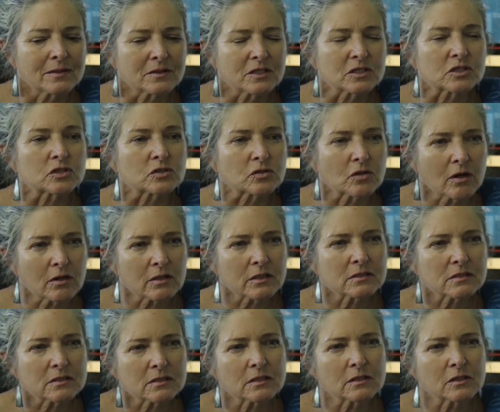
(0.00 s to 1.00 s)
the
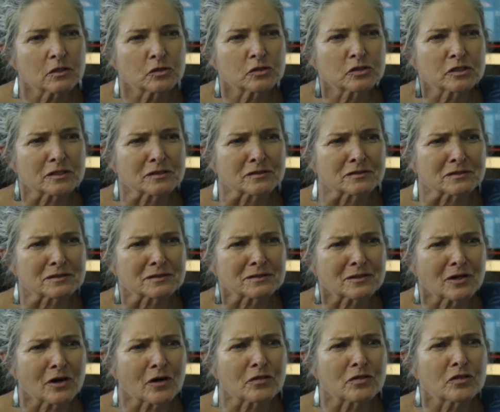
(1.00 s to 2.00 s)
strongest solutions
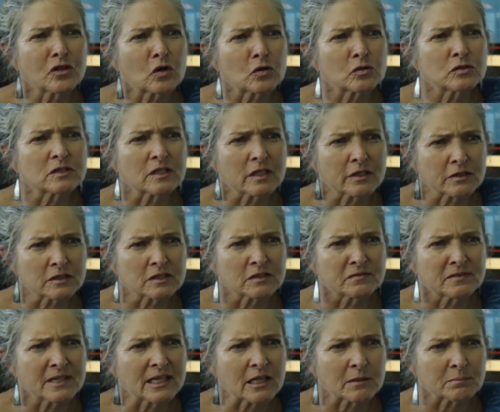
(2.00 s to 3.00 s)
are those that are
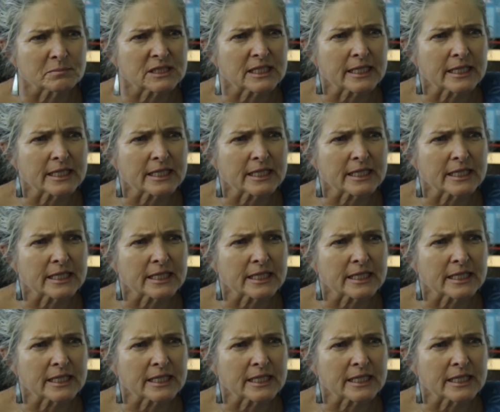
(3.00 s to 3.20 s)
developed